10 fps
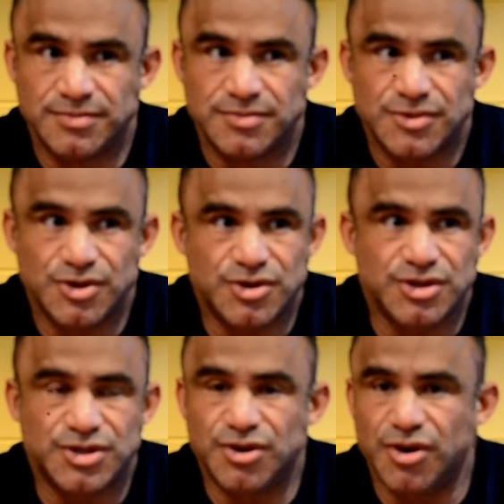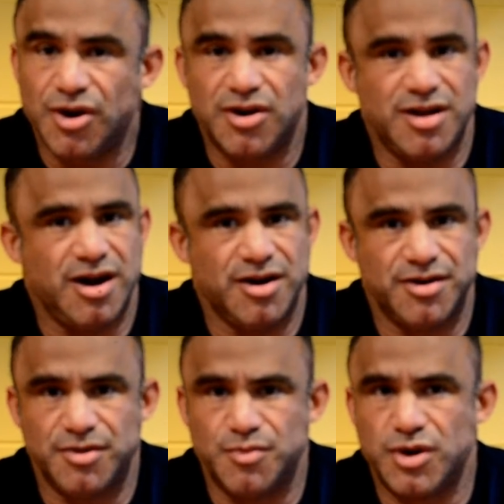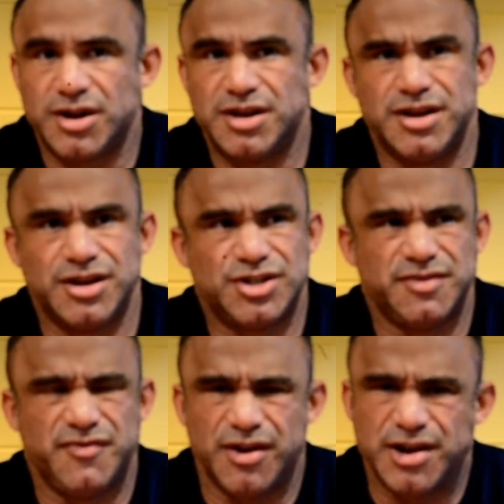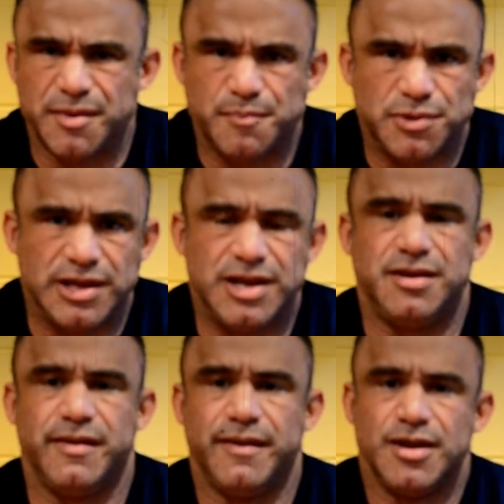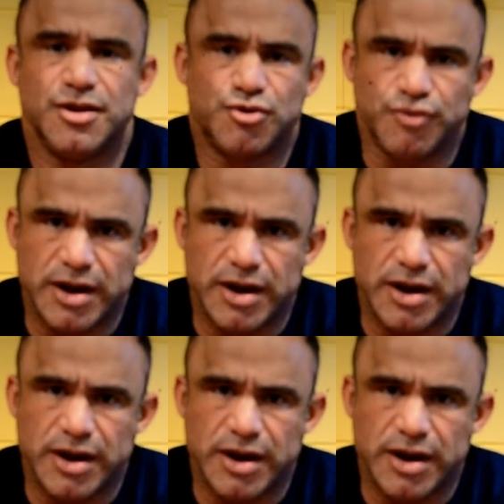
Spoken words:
Because they're all harder, more conditioned, very complete, great